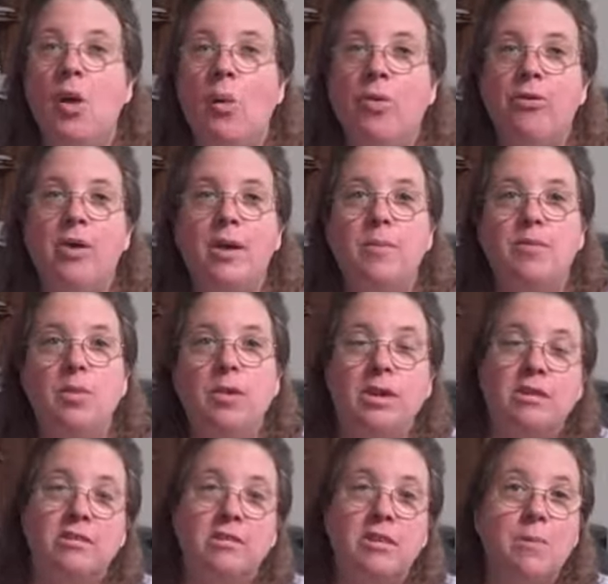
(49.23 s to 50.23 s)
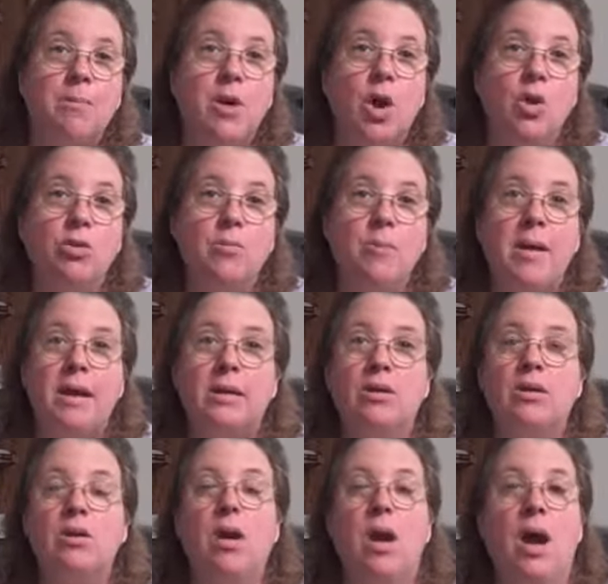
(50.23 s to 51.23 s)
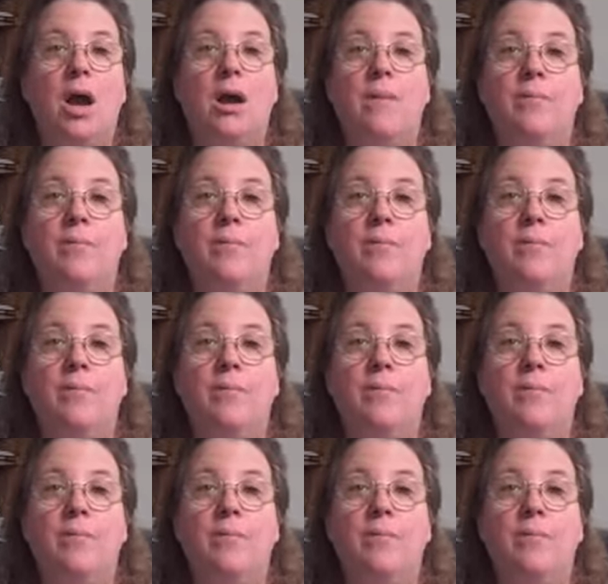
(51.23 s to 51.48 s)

whether I'm doing a zip code mailer,